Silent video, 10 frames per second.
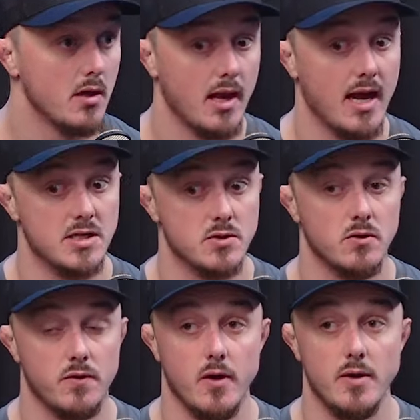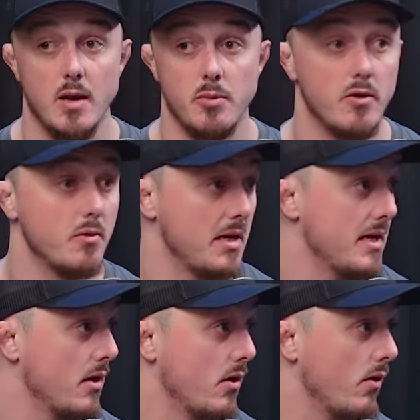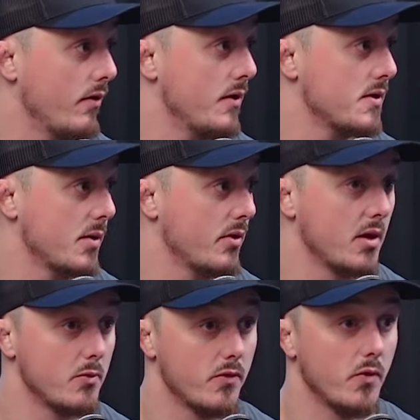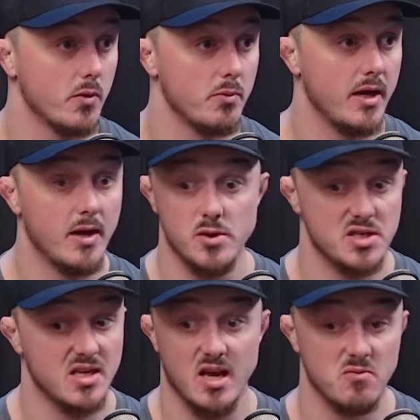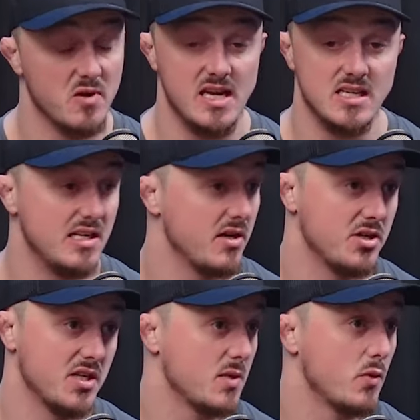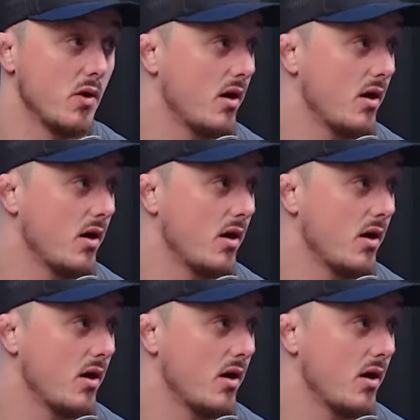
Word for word: last sort of flow debut eating a lot of those type of thing before competing, which is again easily digestible,